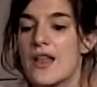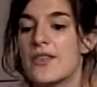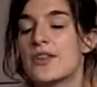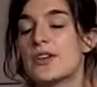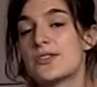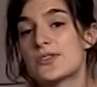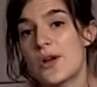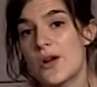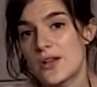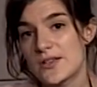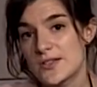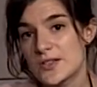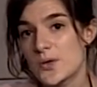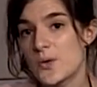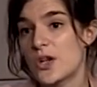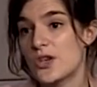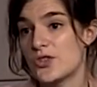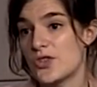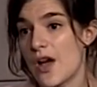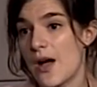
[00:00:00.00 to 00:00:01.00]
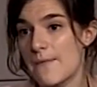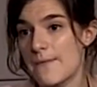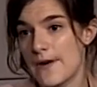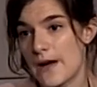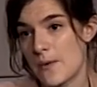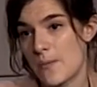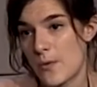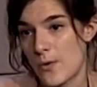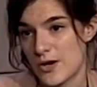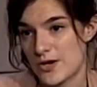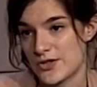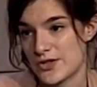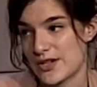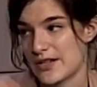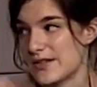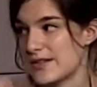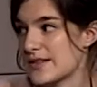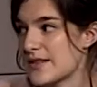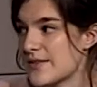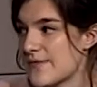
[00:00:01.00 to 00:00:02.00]
There's also a job fair
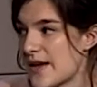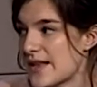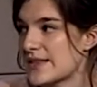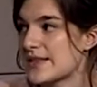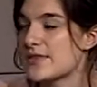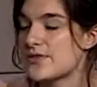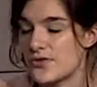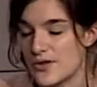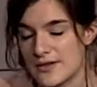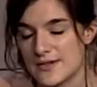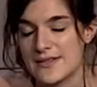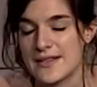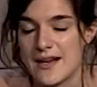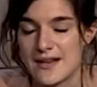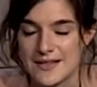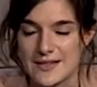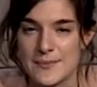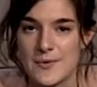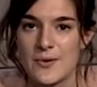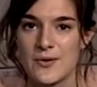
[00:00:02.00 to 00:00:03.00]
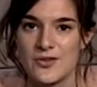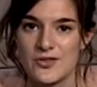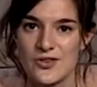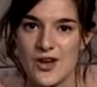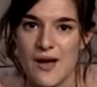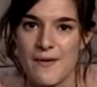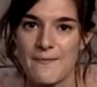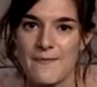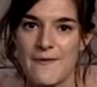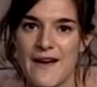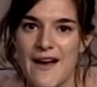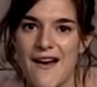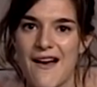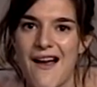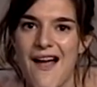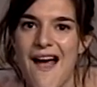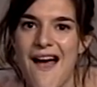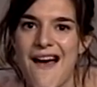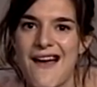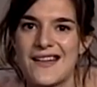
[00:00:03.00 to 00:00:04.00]
portion to the Veterans Expo Expo and Job
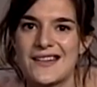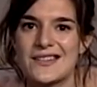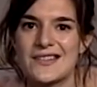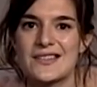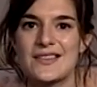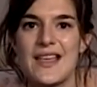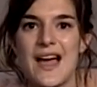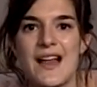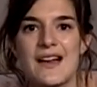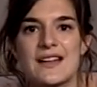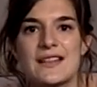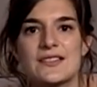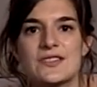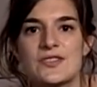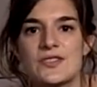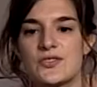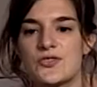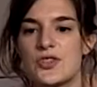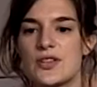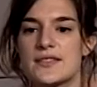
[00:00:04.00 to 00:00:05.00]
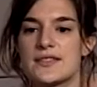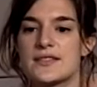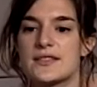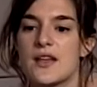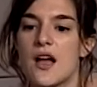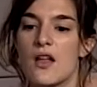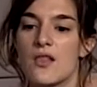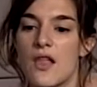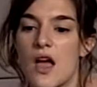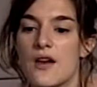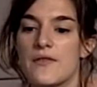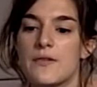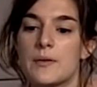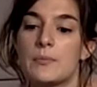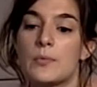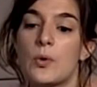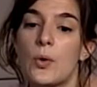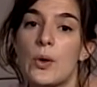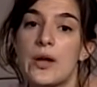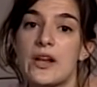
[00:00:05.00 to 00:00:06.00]
Fair. And that is just a lot of
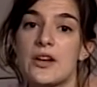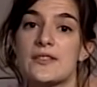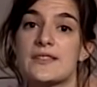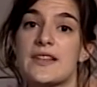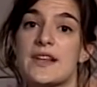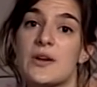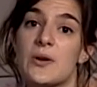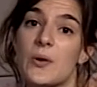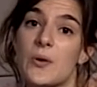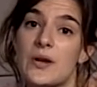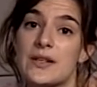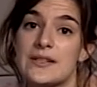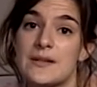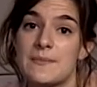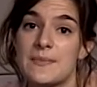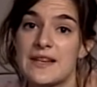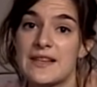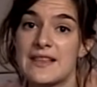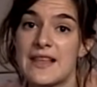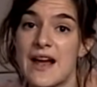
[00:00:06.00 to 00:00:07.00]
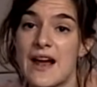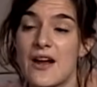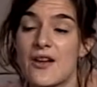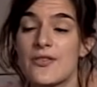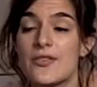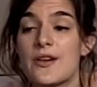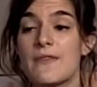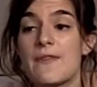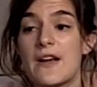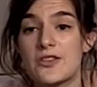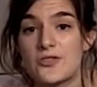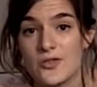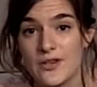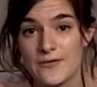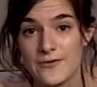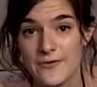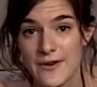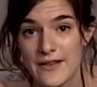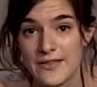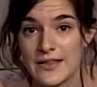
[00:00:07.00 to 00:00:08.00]
employers that are going to be there. They're
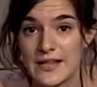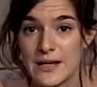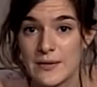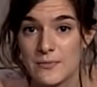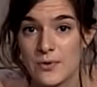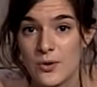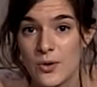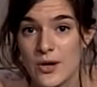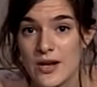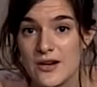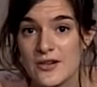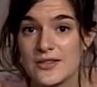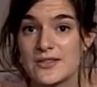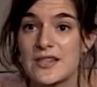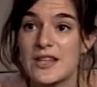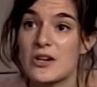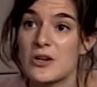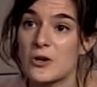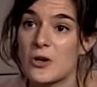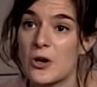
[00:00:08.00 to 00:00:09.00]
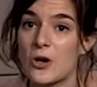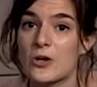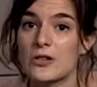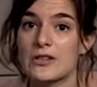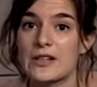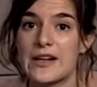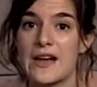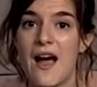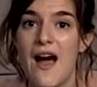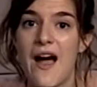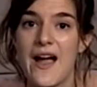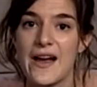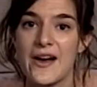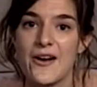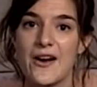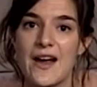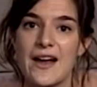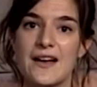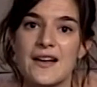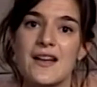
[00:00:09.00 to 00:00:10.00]
veteran friendly employers that are currently
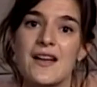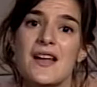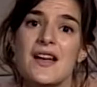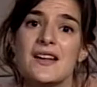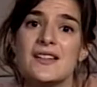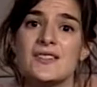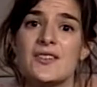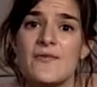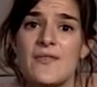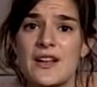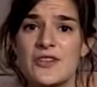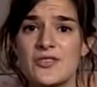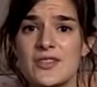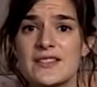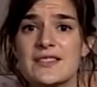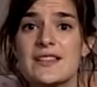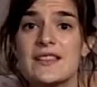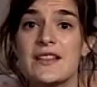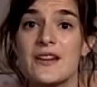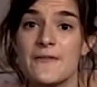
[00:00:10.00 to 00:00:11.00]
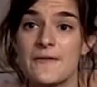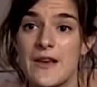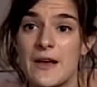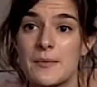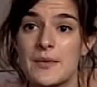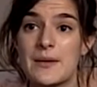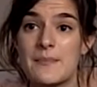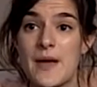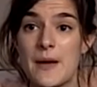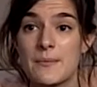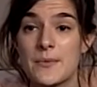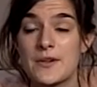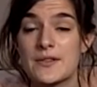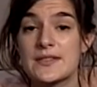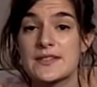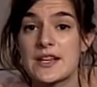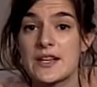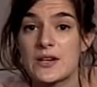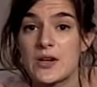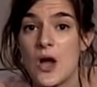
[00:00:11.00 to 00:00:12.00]
hiring. So veterans and their family
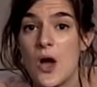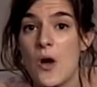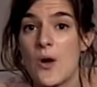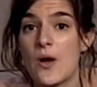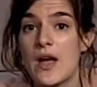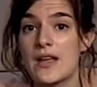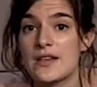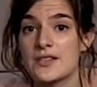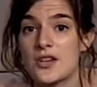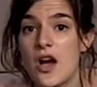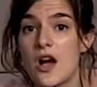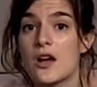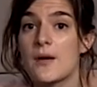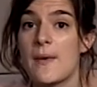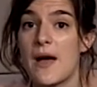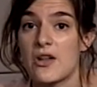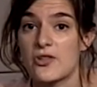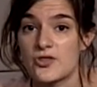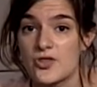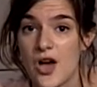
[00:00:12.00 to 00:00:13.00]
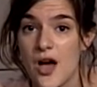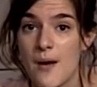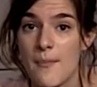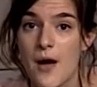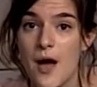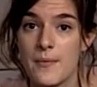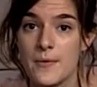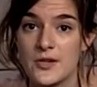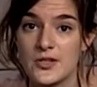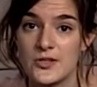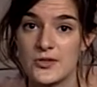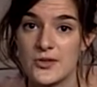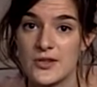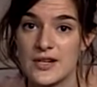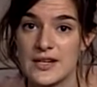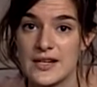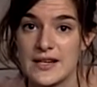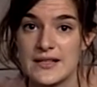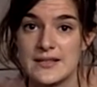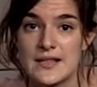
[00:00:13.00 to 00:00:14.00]
members can go and talk about job
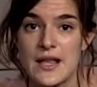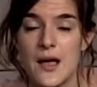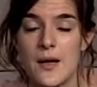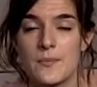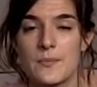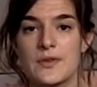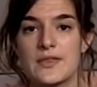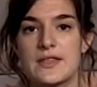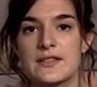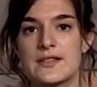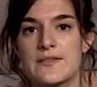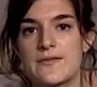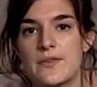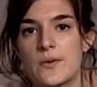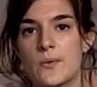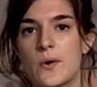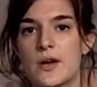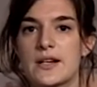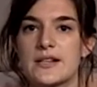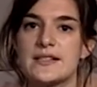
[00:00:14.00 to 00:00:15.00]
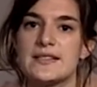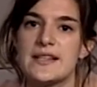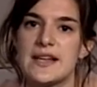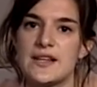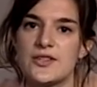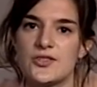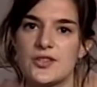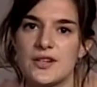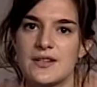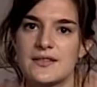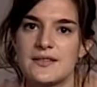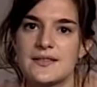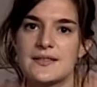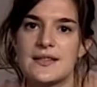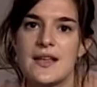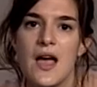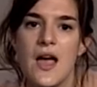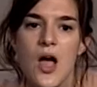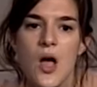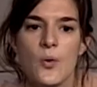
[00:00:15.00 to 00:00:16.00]
opportunities um, with the different
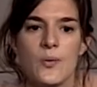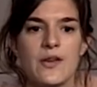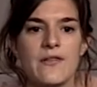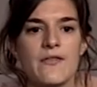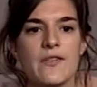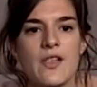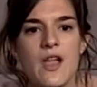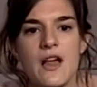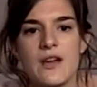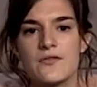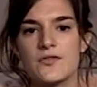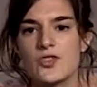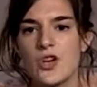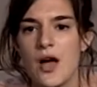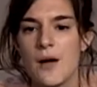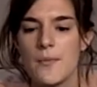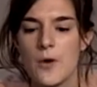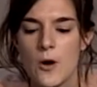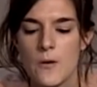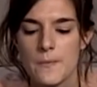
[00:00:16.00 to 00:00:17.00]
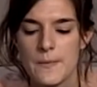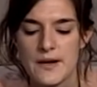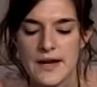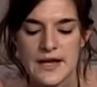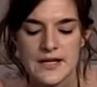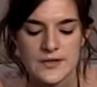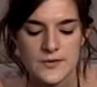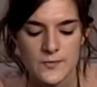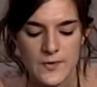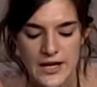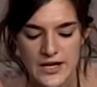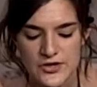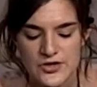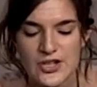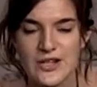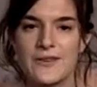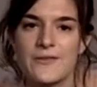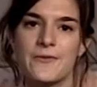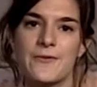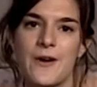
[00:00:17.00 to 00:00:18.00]
organizations. We have a lot of job openings
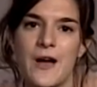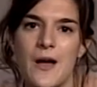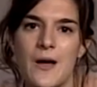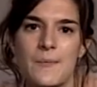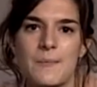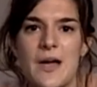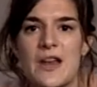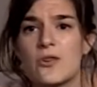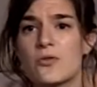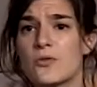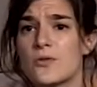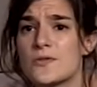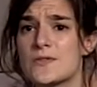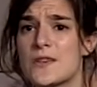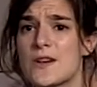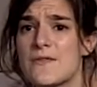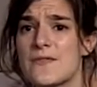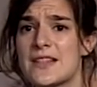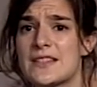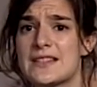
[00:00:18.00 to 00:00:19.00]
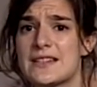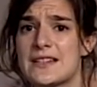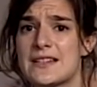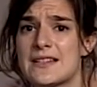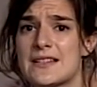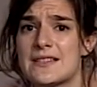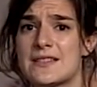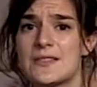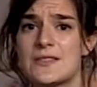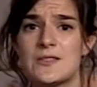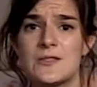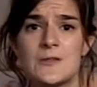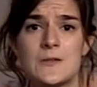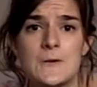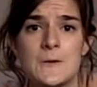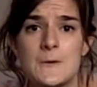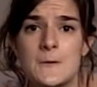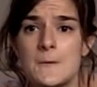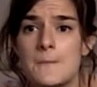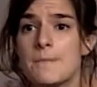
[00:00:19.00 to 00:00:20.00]
ranging from medical services
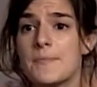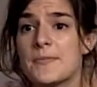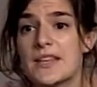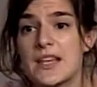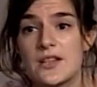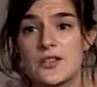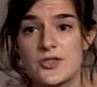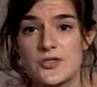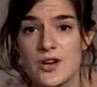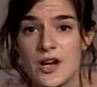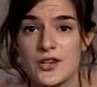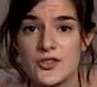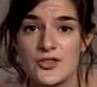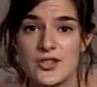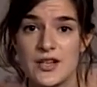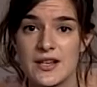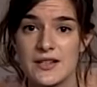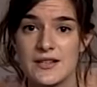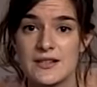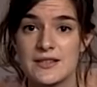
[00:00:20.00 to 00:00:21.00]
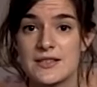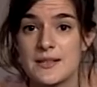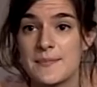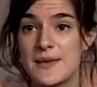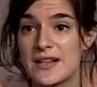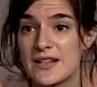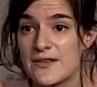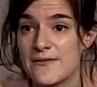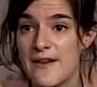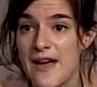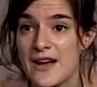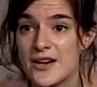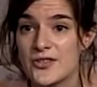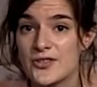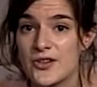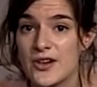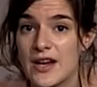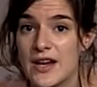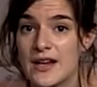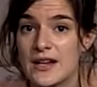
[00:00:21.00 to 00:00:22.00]
to construction to
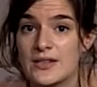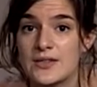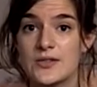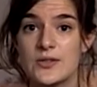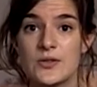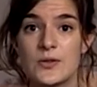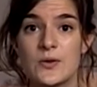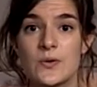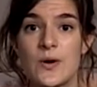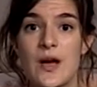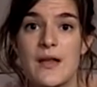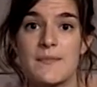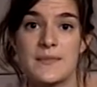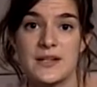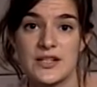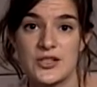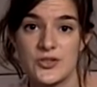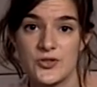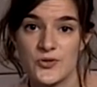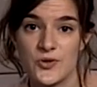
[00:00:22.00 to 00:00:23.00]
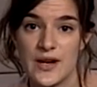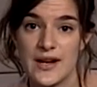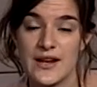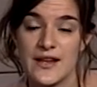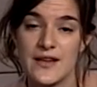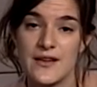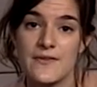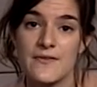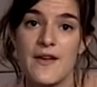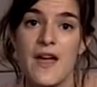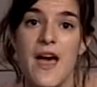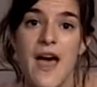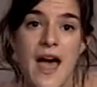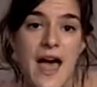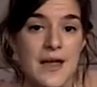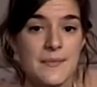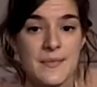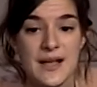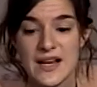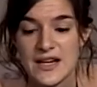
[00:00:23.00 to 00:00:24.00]
manufacturing to administrative
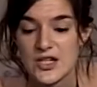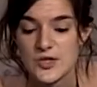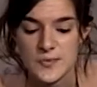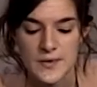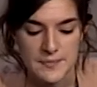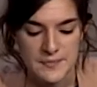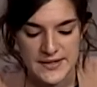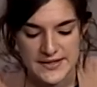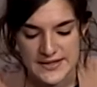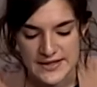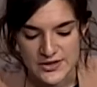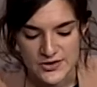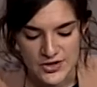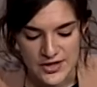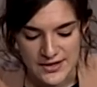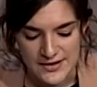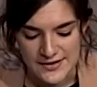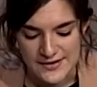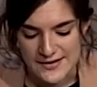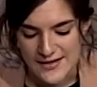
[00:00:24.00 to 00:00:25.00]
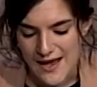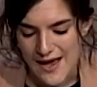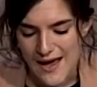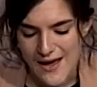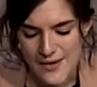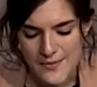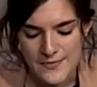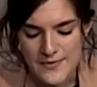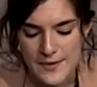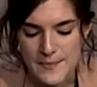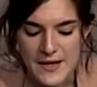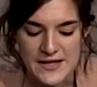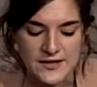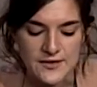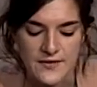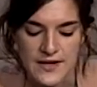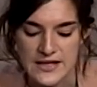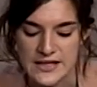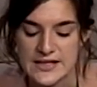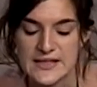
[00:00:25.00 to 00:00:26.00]
and management positions. Um, the
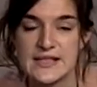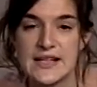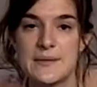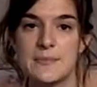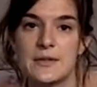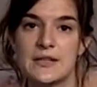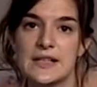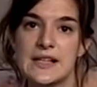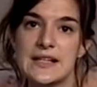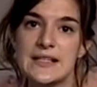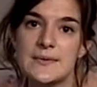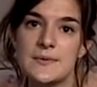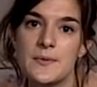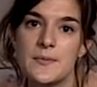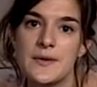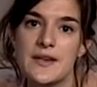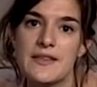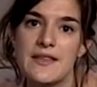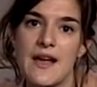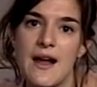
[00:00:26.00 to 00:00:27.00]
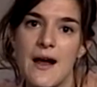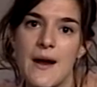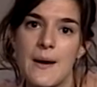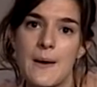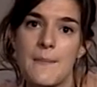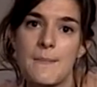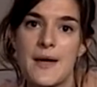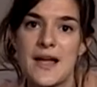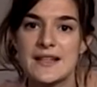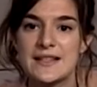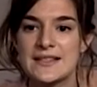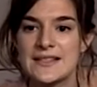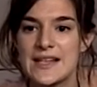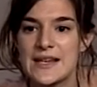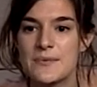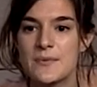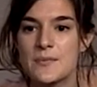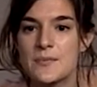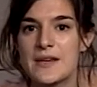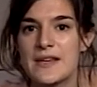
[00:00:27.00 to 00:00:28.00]
Pennsylvania State Police will be there,
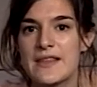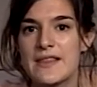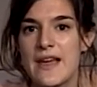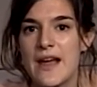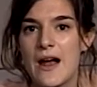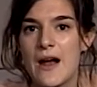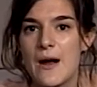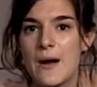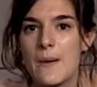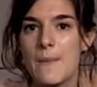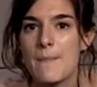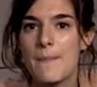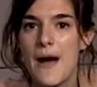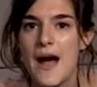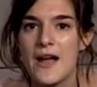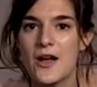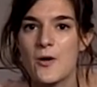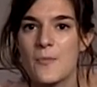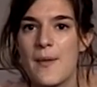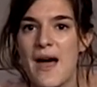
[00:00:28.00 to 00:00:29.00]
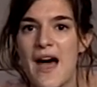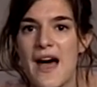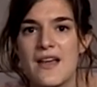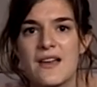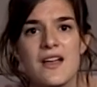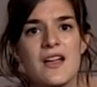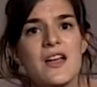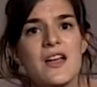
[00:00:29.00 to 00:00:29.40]
Penske will be there, Biomat.